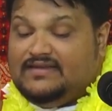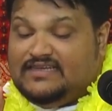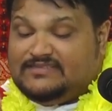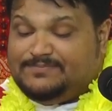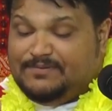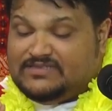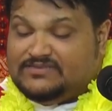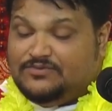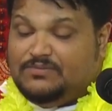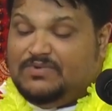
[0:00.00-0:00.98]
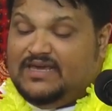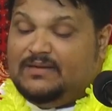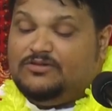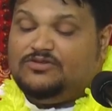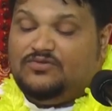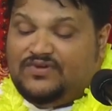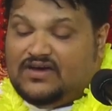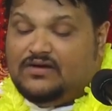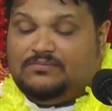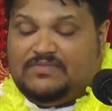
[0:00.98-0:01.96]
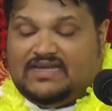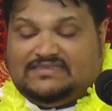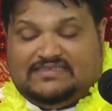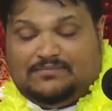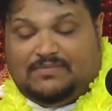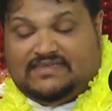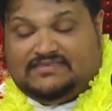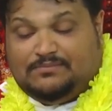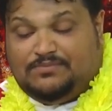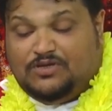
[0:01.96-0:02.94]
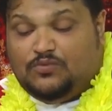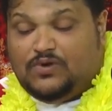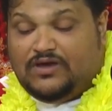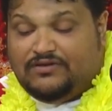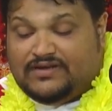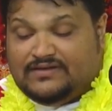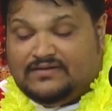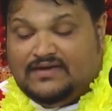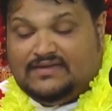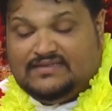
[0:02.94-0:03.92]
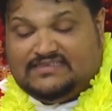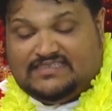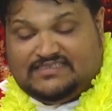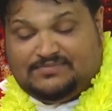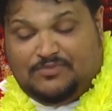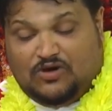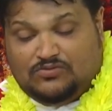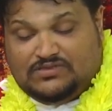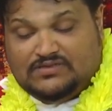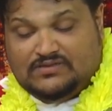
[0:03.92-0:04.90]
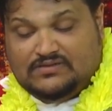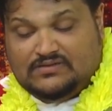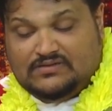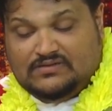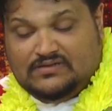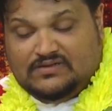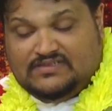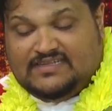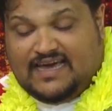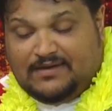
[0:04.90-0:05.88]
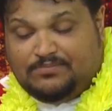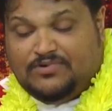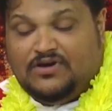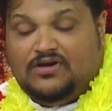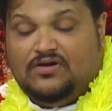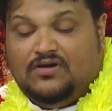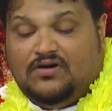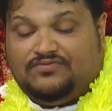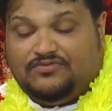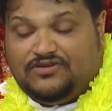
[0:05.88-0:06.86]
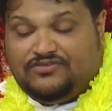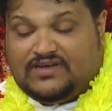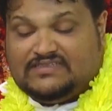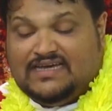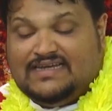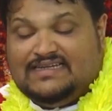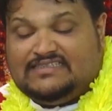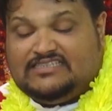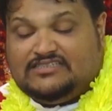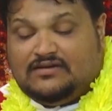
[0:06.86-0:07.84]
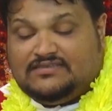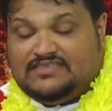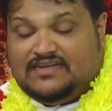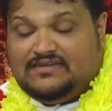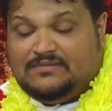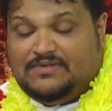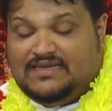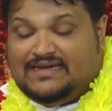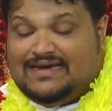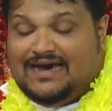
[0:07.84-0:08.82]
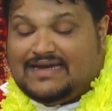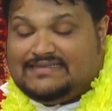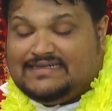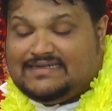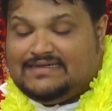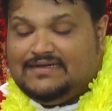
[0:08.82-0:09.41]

this person would be able to overcome that sin by simply wearing the six mouth type of Rudraksh. This is considered to be the Kartik